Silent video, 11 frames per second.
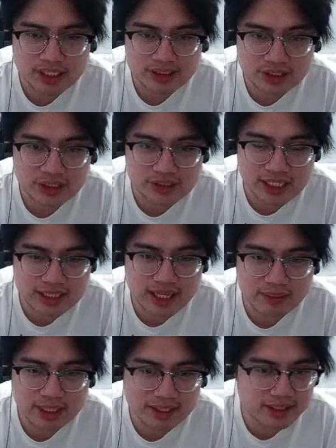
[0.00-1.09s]
She hurts late
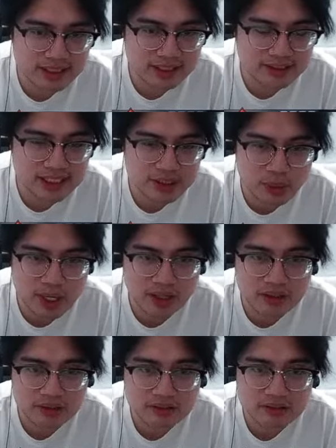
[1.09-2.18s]
game. It takes a while.
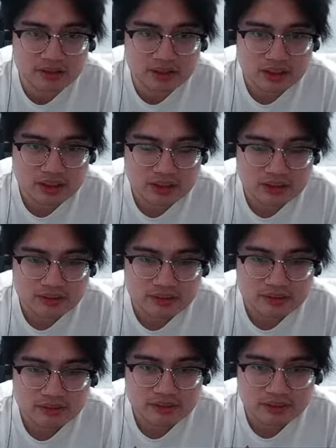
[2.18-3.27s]

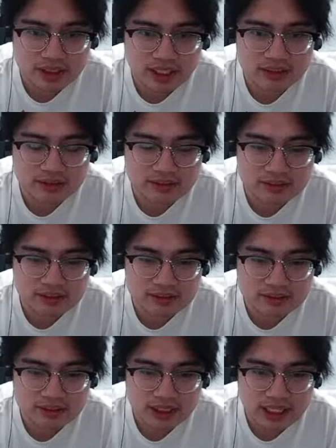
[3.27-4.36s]
Alright?
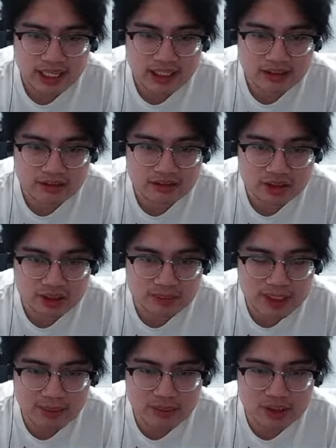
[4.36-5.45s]
And
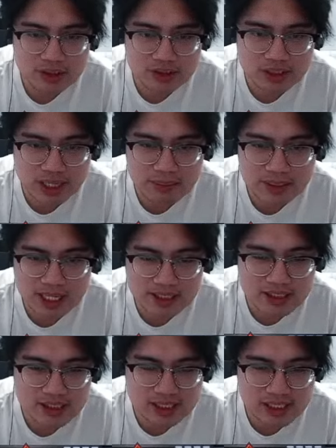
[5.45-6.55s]
sometimes Kimmy
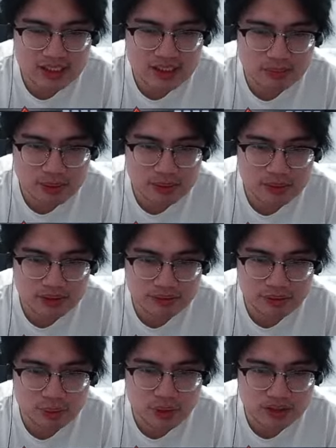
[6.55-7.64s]
actually needs blue if
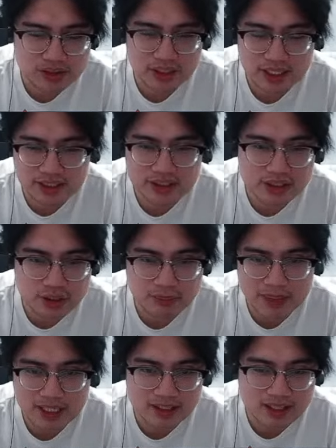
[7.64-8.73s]
you want your energy to come
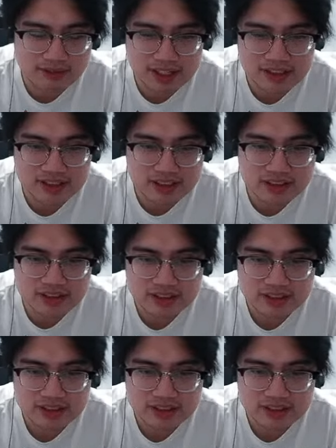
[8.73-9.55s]
back a lot faster.